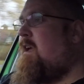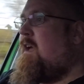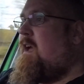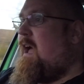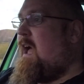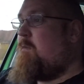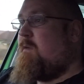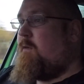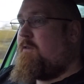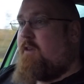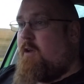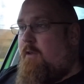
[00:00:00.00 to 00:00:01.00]
And we've
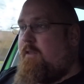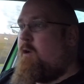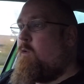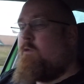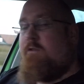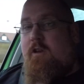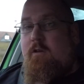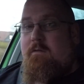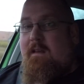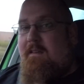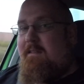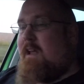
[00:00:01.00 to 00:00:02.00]
also got the all-new
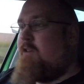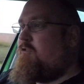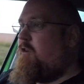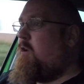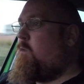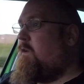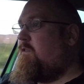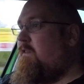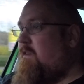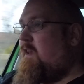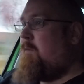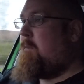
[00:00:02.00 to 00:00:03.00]
Nissan Juke, which is
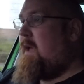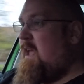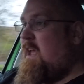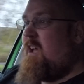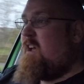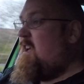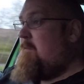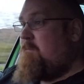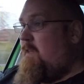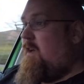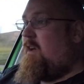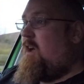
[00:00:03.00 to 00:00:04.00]
going to be a